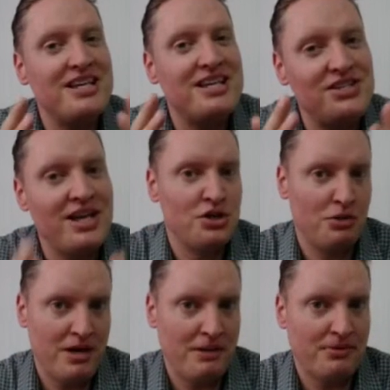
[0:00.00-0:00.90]
the
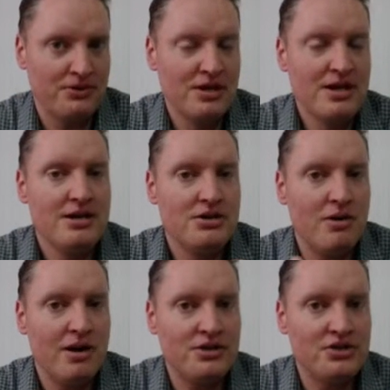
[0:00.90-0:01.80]
essential papers
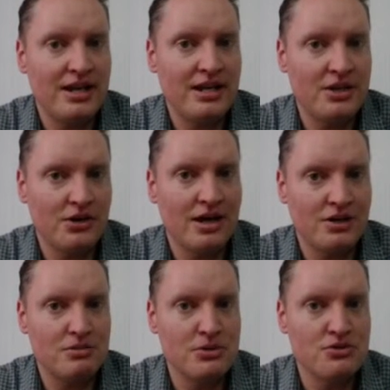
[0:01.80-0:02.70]
to understanding your
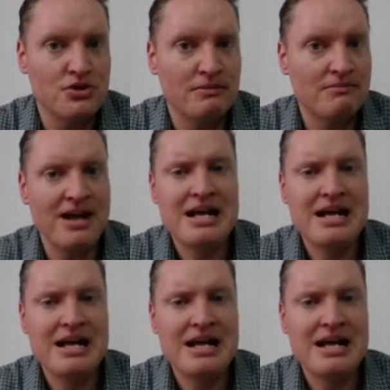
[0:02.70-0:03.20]
contribution.